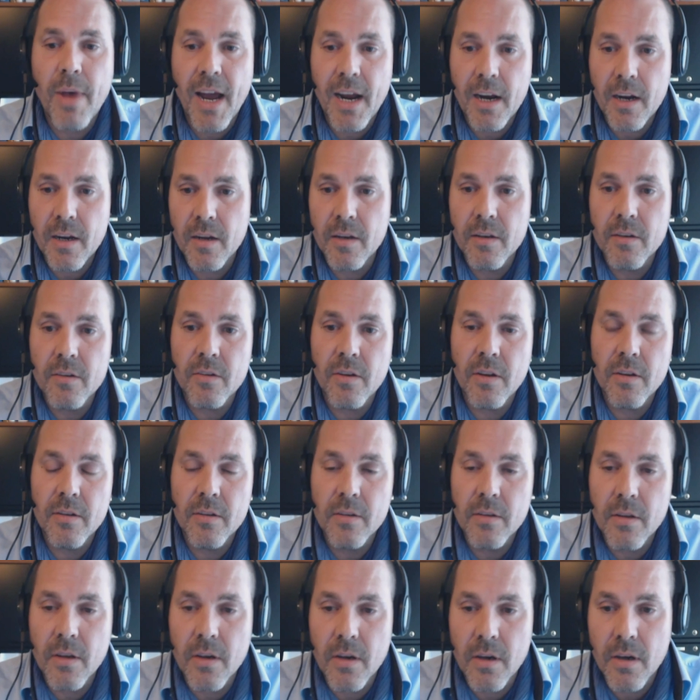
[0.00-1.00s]
back
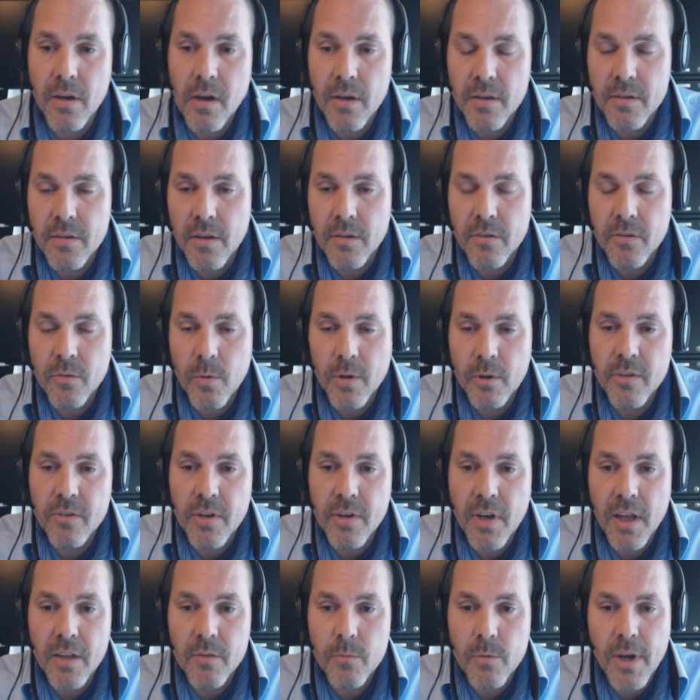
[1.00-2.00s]
in
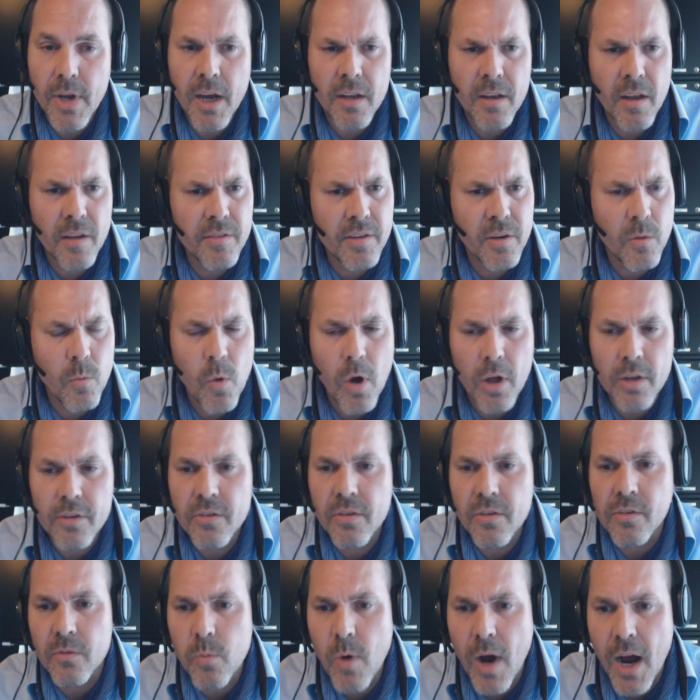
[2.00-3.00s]
Switzerland, we had, I think,
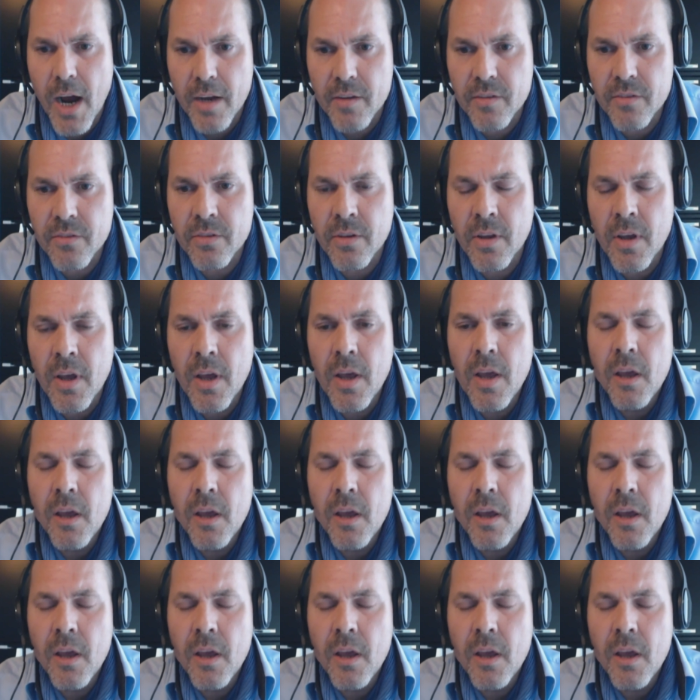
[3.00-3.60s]
once or twice